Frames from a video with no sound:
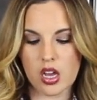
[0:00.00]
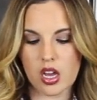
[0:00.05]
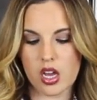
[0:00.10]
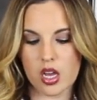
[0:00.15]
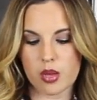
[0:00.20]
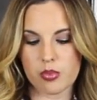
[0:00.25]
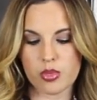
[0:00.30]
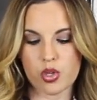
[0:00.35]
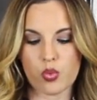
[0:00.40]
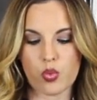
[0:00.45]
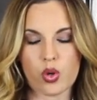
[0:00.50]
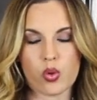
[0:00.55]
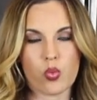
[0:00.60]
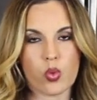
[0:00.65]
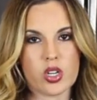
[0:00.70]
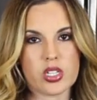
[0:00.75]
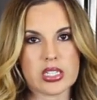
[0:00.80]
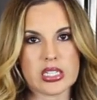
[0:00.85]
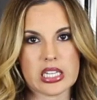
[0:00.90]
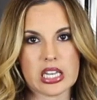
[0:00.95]
Um, you wouldn't
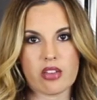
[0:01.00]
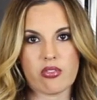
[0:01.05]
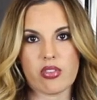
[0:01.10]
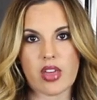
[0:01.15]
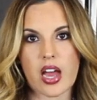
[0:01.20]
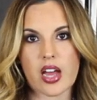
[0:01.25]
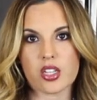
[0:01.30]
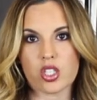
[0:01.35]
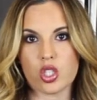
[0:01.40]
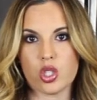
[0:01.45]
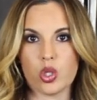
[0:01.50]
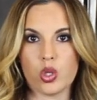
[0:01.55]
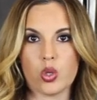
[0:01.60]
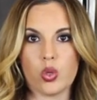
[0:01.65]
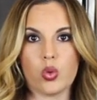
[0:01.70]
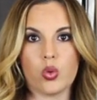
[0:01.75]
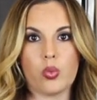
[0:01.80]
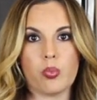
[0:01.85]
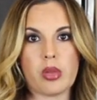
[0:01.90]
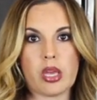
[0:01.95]
want to give that
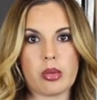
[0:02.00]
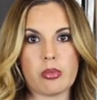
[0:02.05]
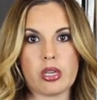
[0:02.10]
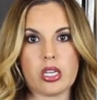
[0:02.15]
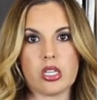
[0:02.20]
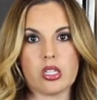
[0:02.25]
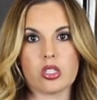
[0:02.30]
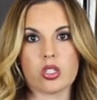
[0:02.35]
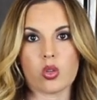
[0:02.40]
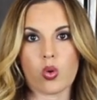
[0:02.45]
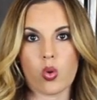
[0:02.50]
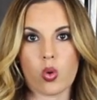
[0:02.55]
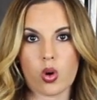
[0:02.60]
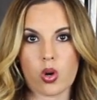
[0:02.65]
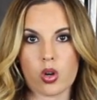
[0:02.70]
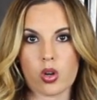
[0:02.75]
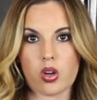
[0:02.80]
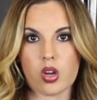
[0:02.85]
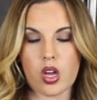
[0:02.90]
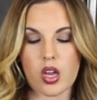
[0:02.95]
to babies
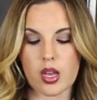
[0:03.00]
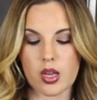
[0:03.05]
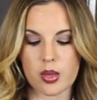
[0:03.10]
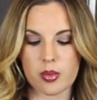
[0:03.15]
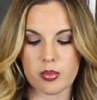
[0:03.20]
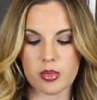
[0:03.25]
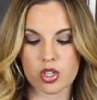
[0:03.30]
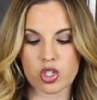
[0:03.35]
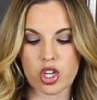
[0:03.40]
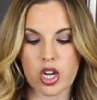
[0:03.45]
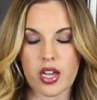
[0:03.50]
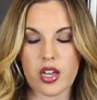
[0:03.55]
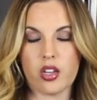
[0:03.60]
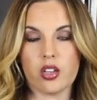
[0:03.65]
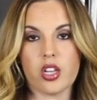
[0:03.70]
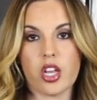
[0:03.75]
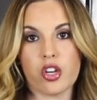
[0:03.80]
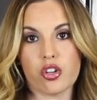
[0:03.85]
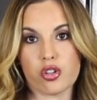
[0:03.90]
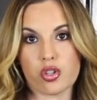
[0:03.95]
or um, a
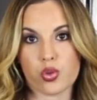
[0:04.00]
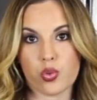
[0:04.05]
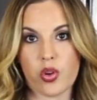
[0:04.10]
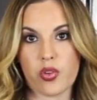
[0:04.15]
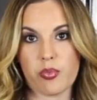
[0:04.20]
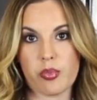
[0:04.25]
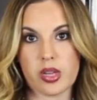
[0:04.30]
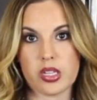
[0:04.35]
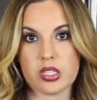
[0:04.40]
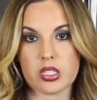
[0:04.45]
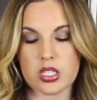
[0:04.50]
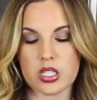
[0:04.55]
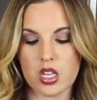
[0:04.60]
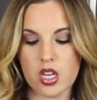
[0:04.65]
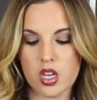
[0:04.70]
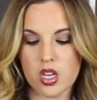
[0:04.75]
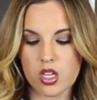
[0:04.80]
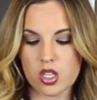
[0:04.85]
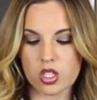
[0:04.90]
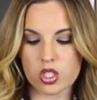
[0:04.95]
child under twelve
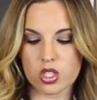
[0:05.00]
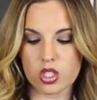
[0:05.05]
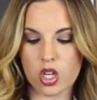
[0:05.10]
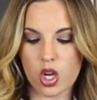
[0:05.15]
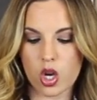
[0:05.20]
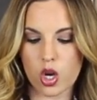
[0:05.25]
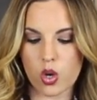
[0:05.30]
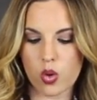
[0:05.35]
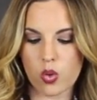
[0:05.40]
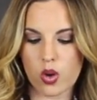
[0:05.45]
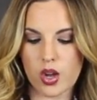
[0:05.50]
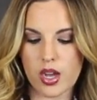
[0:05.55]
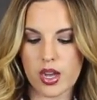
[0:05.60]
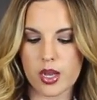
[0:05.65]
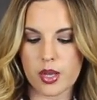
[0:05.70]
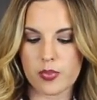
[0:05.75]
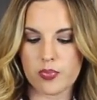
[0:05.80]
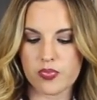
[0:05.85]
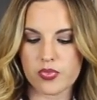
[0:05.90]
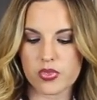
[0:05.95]
months. So
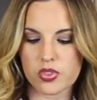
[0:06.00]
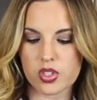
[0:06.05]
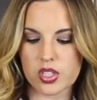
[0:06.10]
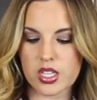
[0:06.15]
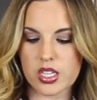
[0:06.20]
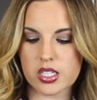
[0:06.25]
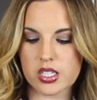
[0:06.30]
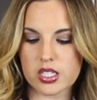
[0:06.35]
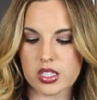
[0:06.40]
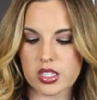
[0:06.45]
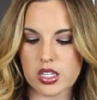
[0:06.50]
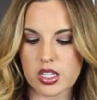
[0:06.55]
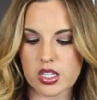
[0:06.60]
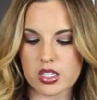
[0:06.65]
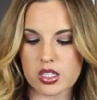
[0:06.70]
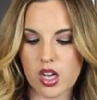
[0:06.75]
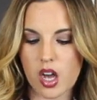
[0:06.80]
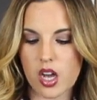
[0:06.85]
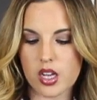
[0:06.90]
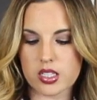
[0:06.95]
um, this
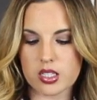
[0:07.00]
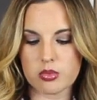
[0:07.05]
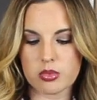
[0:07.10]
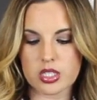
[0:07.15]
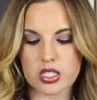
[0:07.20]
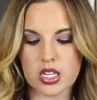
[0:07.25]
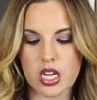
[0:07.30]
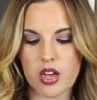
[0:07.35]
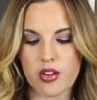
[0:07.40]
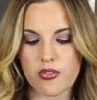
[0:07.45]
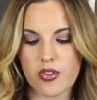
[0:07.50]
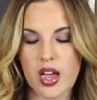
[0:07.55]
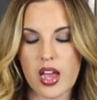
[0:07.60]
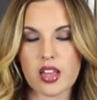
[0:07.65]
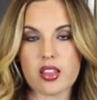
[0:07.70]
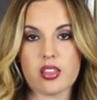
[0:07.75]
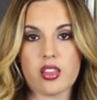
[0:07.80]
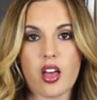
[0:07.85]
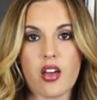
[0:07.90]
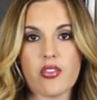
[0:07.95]
is awesome stuff.
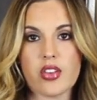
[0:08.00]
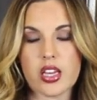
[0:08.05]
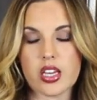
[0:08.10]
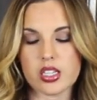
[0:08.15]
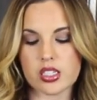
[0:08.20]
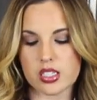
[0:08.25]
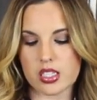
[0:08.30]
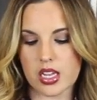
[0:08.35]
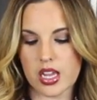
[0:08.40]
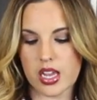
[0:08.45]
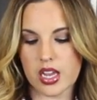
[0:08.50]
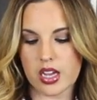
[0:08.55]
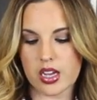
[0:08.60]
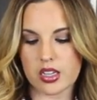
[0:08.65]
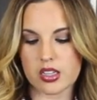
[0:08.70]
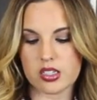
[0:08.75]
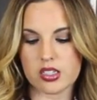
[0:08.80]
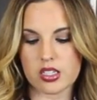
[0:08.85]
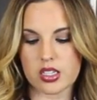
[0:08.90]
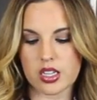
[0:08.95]
I love it,
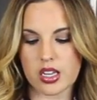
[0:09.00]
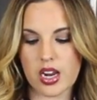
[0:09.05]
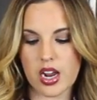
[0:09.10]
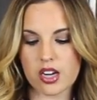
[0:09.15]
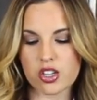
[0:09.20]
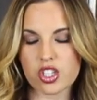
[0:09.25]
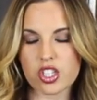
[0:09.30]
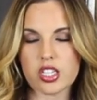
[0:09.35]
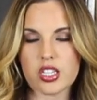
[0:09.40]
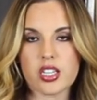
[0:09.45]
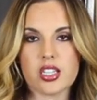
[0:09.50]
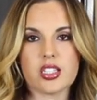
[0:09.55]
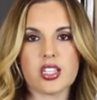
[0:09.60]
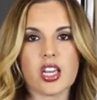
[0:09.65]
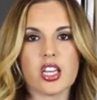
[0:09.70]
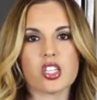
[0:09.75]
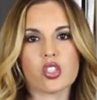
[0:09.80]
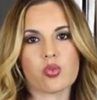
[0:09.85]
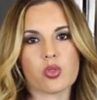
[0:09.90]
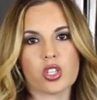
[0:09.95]
and it actually it
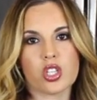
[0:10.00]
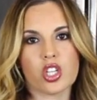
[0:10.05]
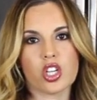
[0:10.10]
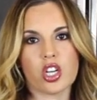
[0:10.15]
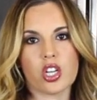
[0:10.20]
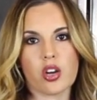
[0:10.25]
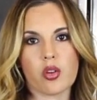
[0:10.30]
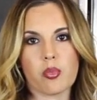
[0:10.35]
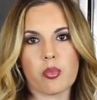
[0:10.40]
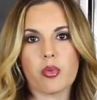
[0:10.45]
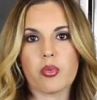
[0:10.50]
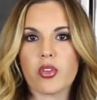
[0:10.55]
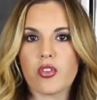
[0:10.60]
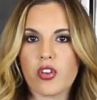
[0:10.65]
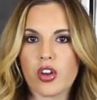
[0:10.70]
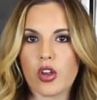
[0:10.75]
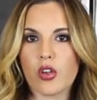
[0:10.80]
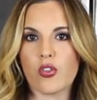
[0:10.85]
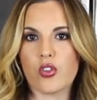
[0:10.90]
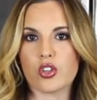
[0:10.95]
tastes really good. I remember the
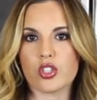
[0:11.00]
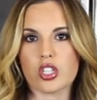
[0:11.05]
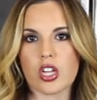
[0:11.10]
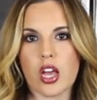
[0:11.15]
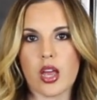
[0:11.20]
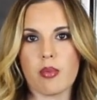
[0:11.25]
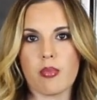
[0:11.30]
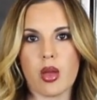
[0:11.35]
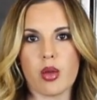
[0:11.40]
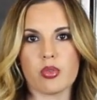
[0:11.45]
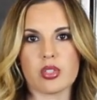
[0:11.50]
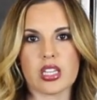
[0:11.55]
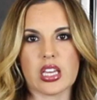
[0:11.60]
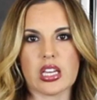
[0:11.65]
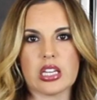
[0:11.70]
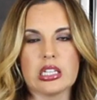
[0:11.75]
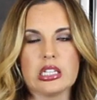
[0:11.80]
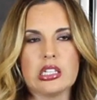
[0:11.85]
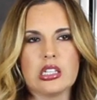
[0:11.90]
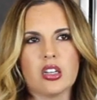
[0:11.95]
very first time I was
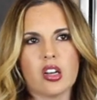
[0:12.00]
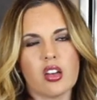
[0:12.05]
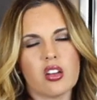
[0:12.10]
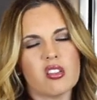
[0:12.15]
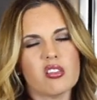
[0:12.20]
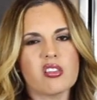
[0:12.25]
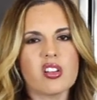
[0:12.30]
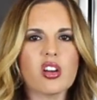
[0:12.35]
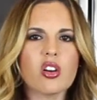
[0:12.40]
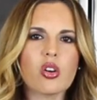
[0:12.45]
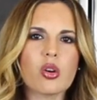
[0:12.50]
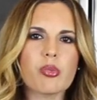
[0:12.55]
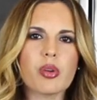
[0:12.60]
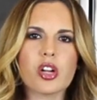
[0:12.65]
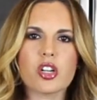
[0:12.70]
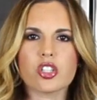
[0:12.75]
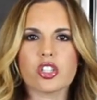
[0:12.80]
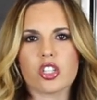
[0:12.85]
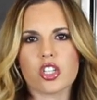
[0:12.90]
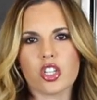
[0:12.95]
like, I don't know, I'm
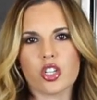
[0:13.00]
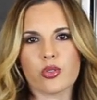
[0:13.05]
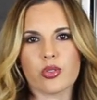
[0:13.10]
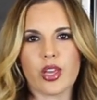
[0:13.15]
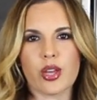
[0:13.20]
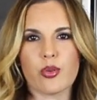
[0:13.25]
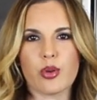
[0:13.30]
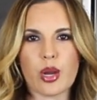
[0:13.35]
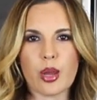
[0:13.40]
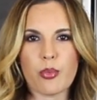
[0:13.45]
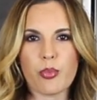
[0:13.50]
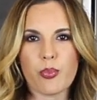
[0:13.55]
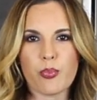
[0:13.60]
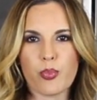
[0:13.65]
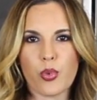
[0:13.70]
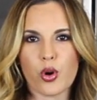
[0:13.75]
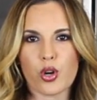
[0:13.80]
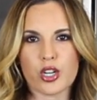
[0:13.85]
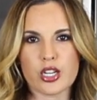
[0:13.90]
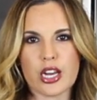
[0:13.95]
not sure. Like when I
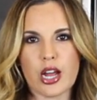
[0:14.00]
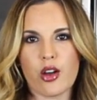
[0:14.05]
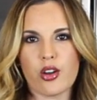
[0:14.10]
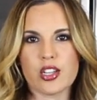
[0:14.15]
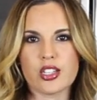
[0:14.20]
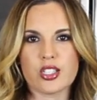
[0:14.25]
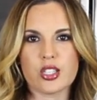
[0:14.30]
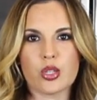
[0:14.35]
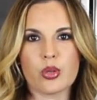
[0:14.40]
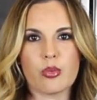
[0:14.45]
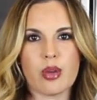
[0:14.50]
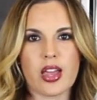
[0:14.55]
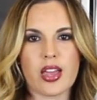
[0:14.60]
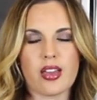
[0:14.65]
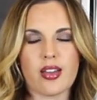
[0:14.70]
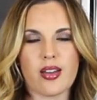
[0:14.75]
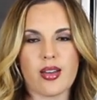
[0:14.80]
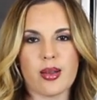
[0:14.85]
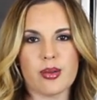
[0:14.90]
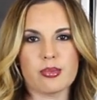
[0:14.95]
poured it out into
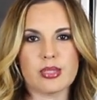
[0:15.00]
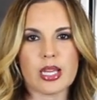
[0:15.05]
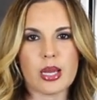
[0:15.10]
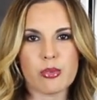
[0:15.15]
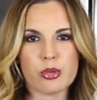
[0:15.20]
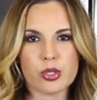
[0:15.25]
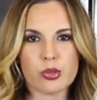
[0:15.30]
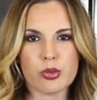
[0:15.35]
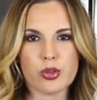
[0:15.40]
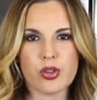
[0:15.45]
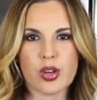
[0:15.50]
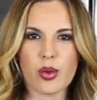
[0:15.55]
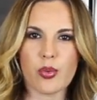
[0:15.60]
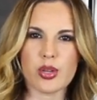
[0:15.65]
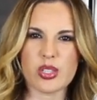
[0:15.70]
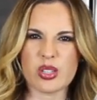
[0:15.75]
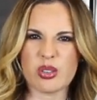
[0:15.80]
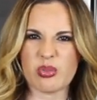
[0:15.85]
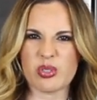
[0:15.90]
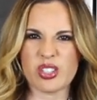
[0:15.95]
my um, tablespoon, I
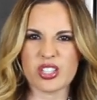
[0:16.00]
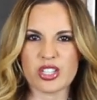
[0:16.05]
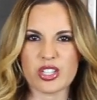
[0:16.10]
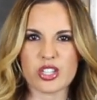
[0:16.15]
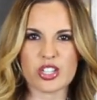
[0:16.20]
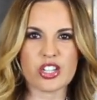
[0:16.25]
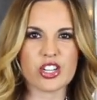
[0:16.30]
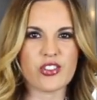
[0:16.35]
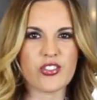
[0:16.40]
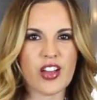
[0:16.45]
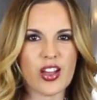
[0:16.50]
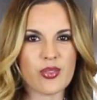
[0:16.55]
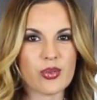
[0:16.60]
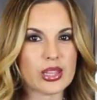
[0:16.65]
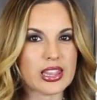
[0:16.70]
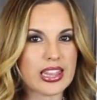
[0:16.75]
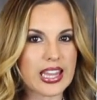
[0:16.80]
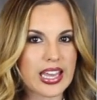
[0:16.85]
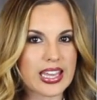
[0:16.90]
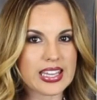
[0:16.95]
wasn't really sure if I
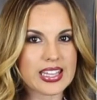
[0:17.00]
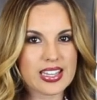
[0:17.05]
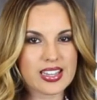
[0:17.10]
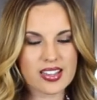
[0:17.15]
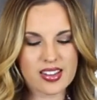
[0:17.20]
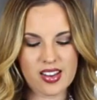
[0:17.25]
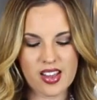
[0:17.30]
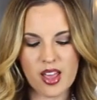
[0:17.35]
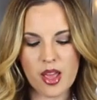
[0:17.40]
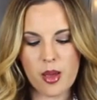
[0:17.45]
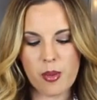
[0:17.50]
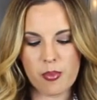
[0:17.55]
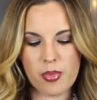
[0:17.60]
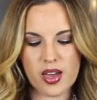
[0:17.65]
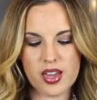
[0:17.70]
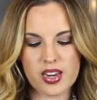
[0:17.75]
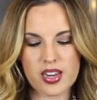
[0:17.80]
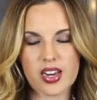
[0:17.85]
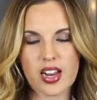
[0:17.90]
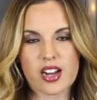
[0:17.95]
would like it,
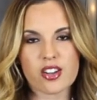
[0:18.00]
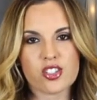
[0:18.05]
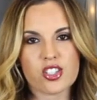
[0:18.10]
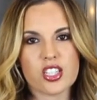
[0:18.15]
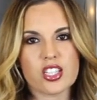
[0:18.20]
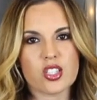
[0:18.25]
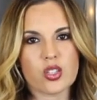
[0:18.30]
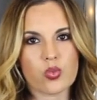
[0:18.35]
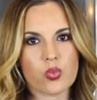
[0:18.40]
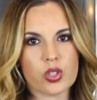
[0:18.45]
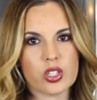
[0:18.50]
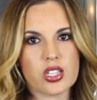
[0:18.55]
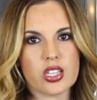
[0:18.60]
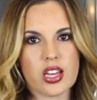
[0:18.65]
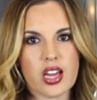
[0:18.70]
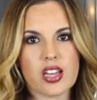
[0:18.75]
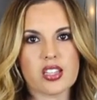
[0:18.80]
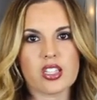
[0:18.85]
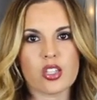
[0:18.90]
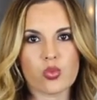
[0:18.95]
but it actually is a
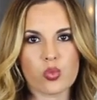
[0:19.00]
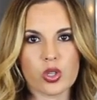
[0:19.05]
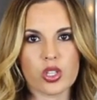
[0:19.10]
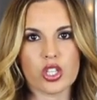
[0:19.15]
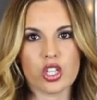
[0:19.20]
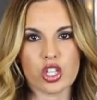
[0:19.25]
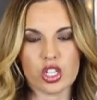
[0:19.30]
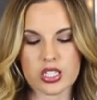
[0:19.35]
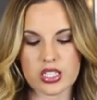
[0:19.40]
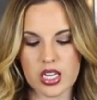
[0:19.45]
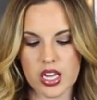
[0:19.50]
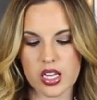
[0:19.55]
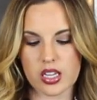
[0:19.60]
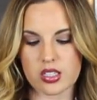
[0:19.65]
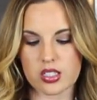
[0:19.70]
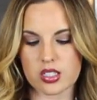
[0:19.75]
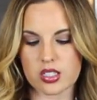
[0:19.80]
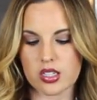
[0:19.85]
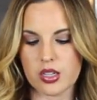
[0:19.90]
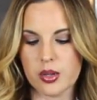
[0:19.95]
really has a really good
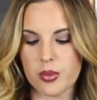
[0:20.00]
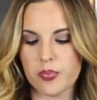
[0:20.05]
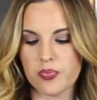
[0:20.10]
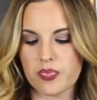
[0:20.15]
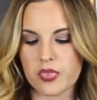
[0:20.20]
taste.